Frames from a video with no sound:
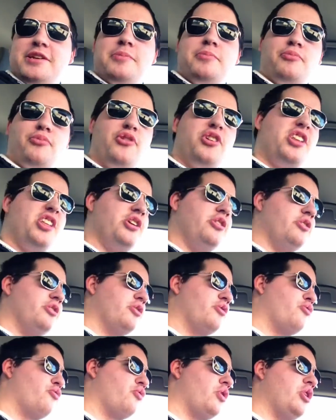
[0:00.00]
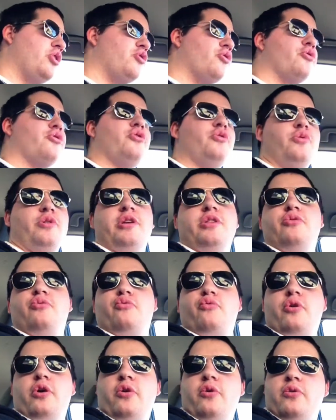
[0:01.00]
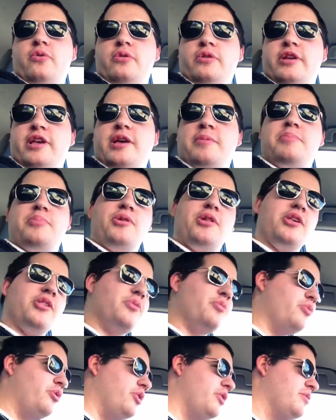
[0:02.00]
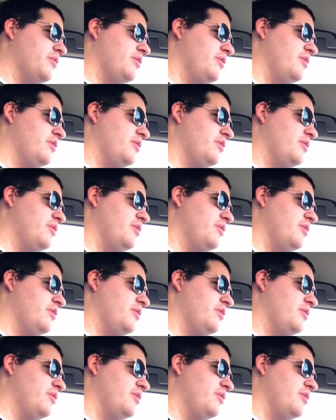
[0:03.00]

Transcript: Pretty good. Creatures you control get +1.